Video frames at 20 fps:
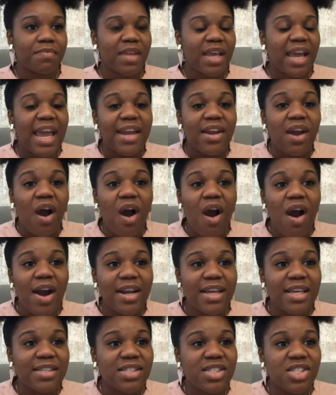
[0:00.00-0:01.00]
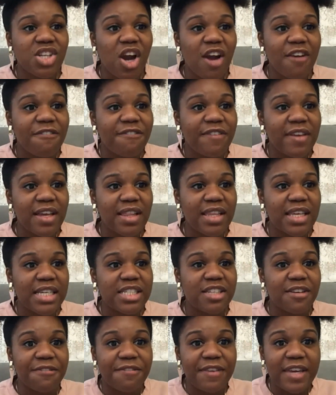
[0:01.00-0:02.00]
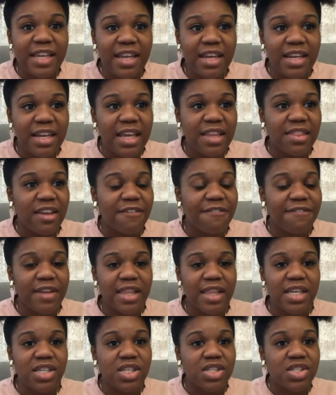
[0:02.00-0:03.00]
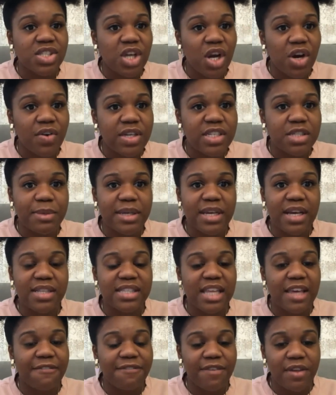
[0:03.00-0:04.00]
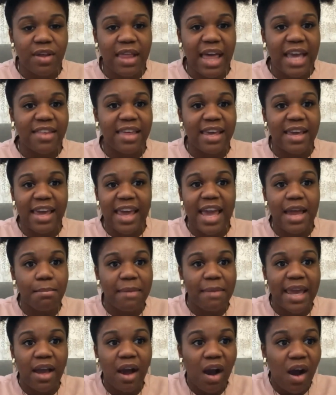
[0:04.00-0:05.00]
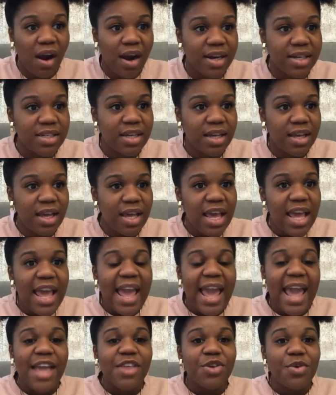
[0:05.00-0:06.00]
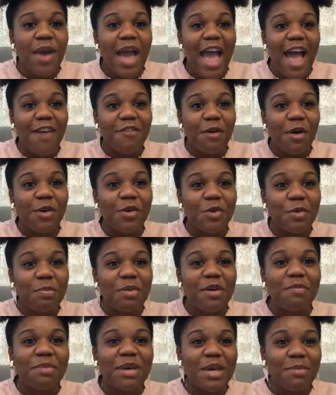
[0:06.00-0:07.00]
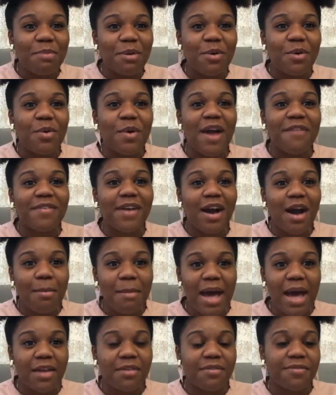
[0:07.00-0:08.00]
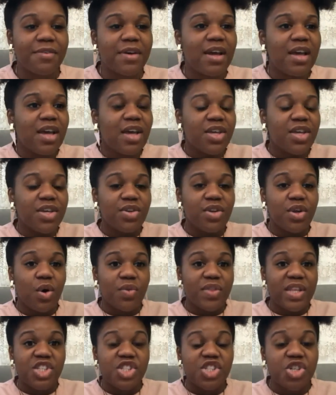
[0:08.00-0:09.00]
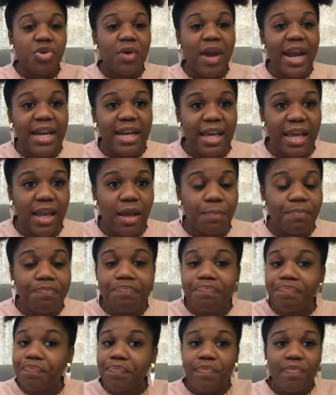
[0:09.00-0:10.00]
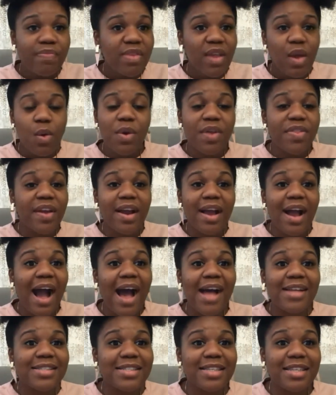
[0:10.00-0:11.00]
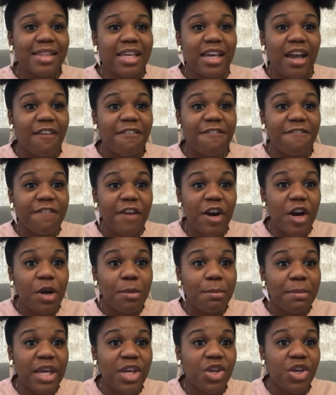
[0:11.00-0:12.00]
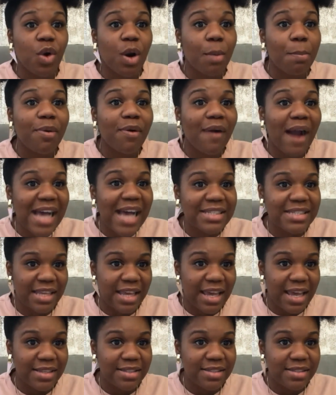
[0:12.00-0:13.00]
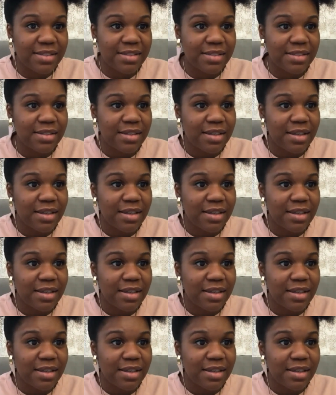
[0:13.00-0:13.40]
and artists are feeling defeated and they're feeling discouraged because they feel like they can't make art and you have a group of people who have come out of you know this training where they're constantly affirming your process